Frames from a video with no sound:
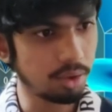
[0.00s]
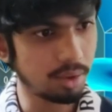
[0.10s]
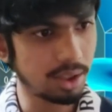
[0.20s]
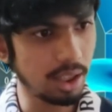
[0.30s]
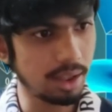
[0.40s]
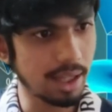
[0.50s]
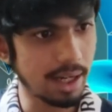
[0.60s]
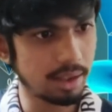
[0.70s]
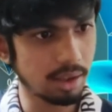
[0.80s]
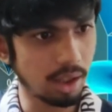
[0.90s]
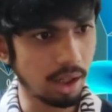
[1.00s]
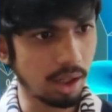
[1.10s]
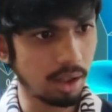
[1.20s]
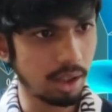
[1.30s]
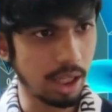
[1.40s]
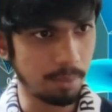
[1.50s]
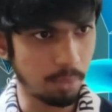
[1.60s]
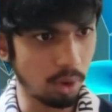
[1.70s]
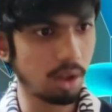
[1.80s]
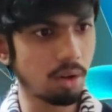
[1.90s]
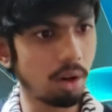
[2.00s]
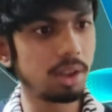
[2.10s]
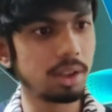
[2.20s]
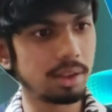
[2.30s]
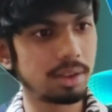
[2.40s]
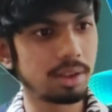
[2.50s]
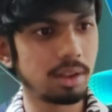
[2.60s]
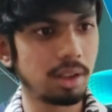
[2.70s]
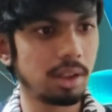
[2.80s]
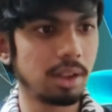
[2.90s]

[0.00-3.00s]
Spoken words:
Now you see that in polar coordinates,